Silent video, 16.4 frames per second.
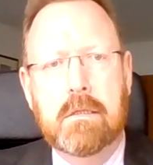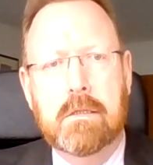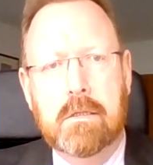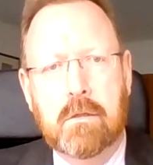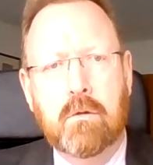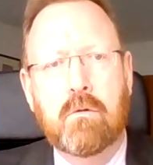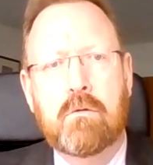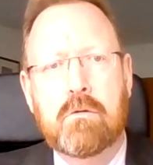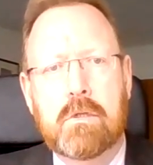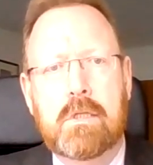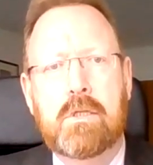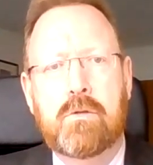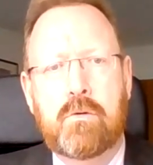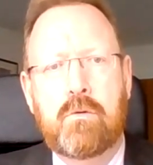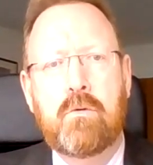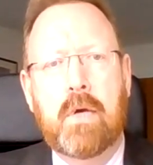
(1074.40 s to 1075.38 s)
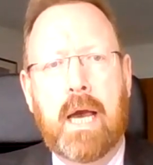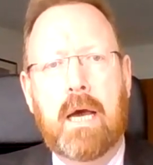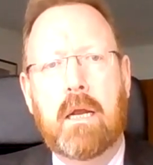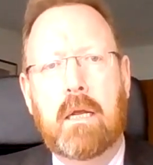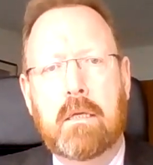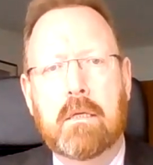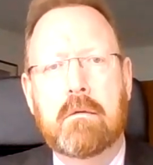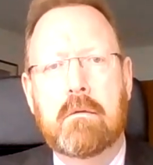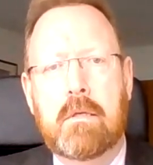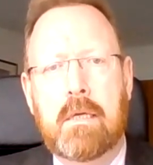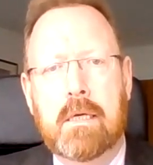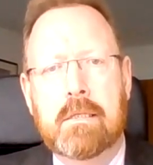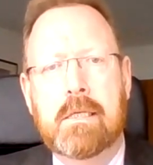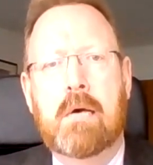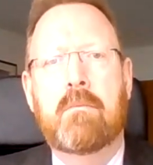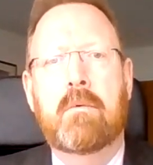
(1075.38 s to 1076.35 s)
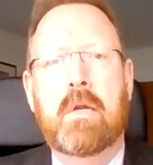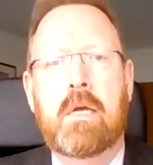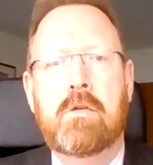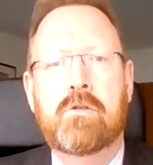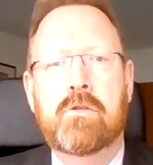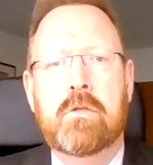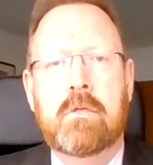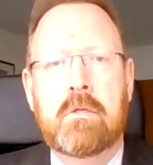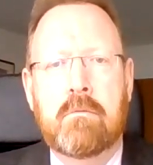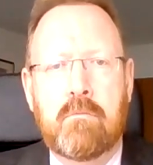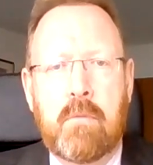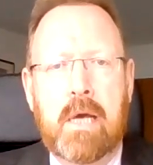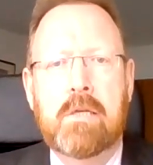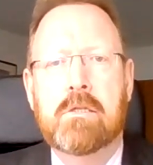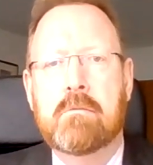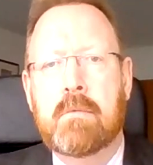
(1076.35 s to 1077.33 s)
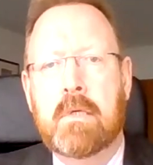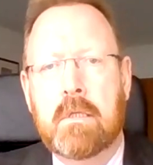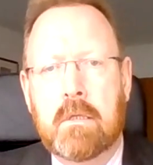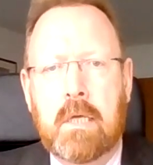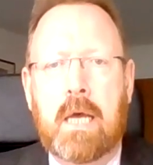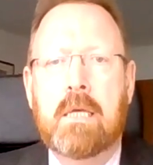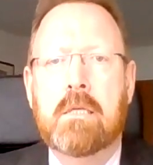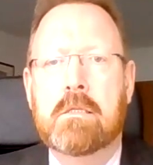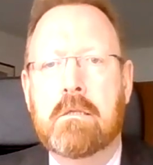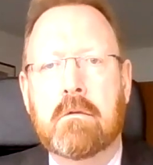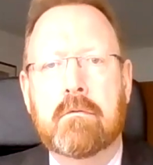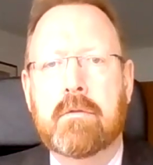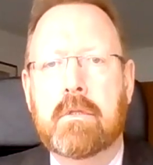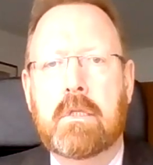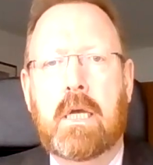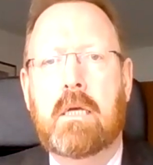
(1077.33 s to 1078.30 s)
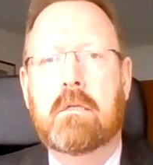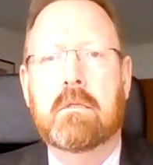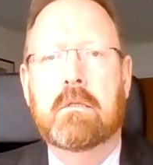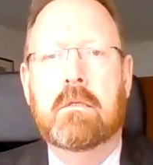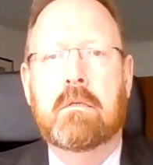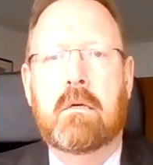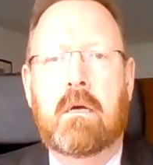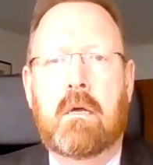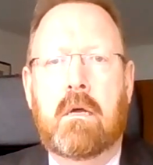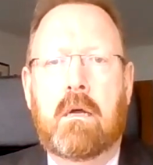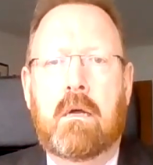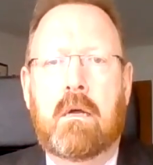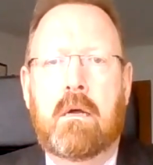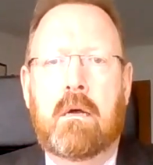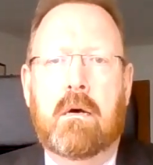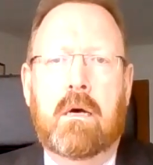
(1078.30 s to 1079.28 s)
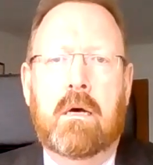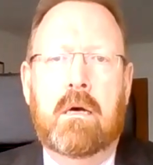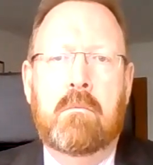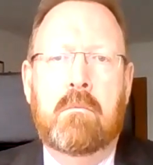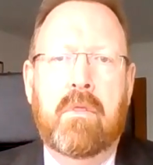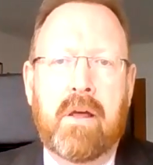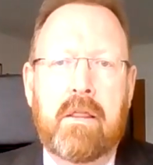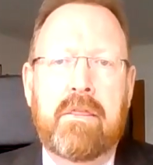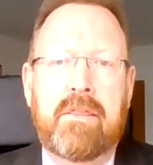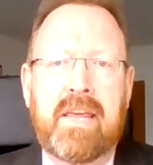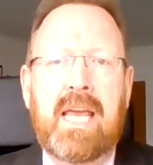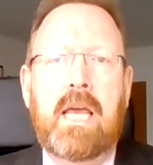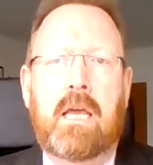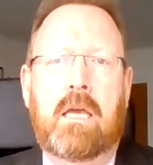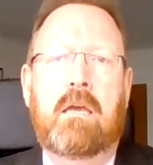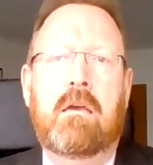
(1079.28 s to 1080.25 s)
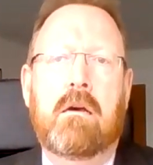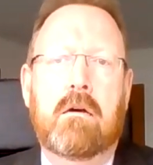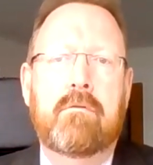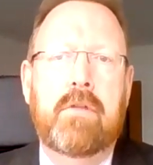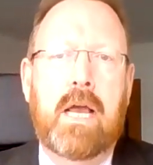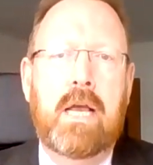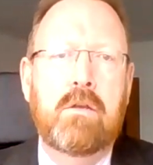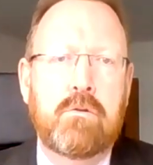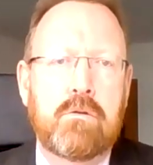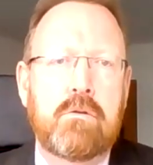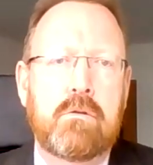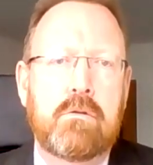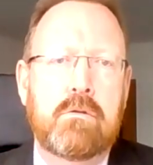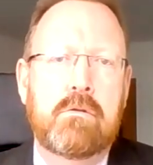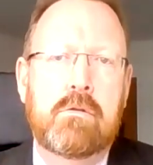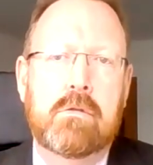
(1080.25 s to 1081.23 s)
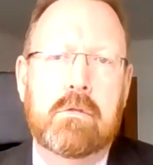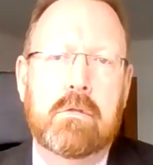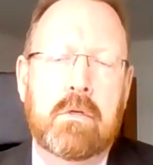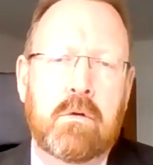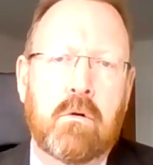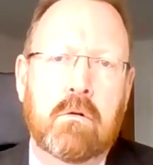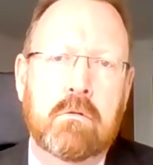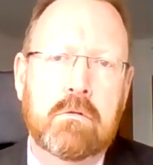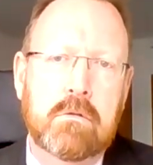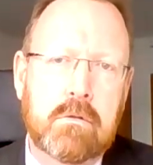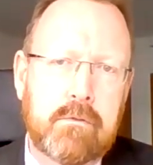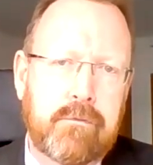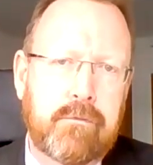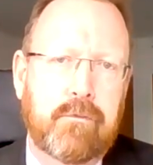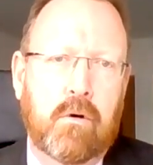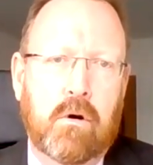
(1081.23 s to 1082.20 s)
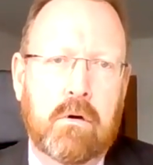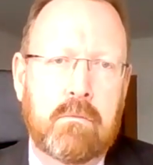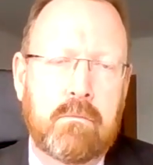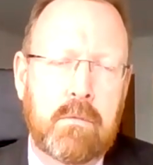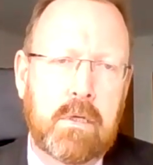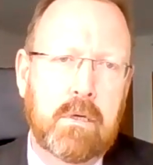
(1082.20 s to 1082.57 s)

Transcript: discloses who carried out the examination, measurement, testing of the data that they have then used in order to form